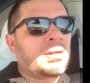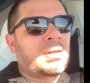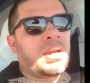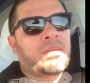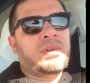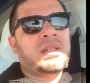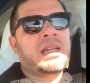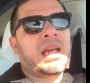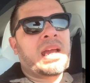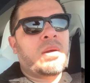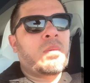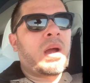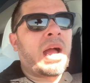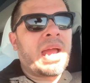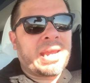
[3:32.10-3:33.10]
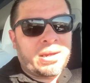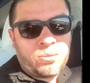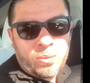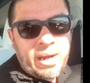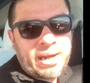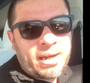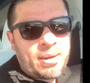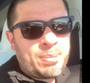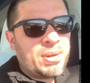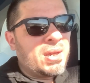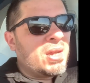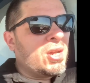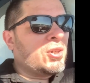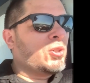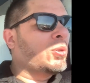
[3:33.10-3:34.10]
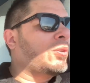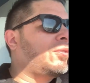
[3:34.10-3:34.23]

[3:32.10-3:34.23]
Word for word: every day I, I can wake up to a